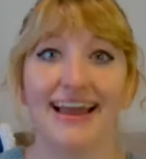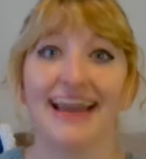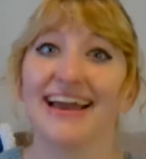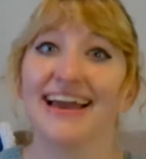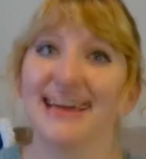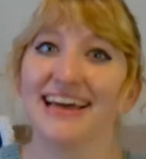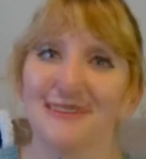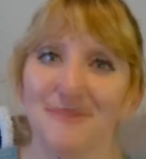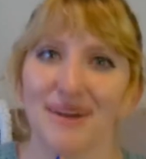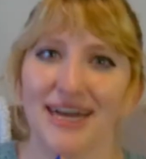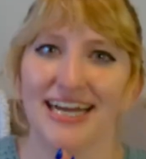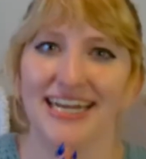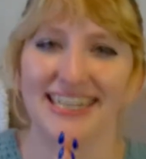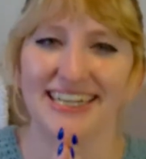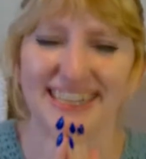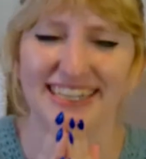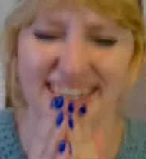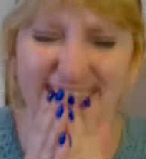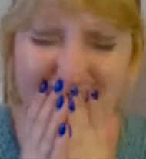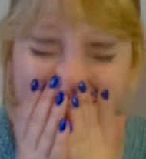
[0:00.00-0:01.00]

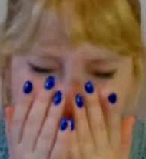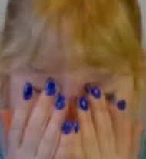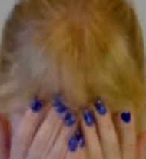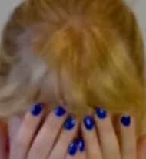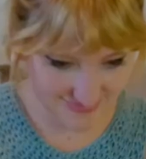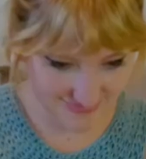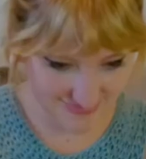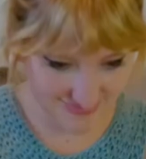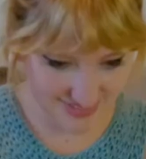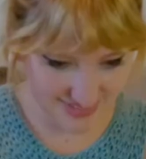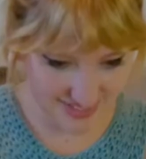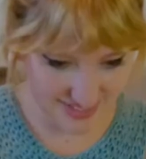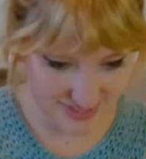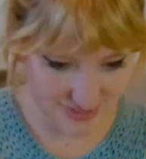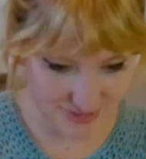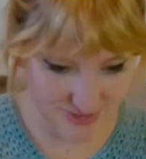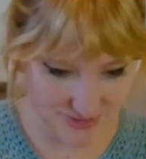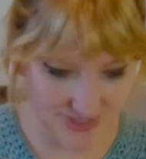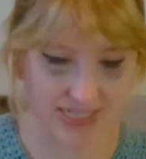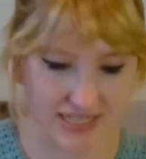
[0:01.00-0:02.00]
Anyways, got
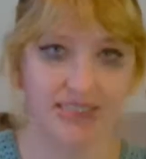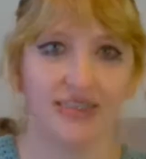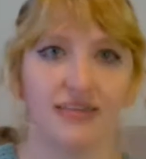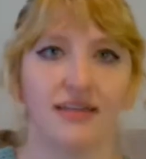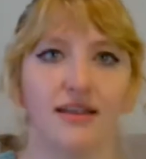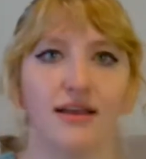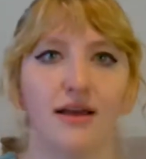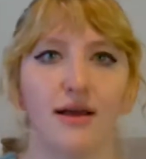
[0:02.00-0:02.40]
distracted.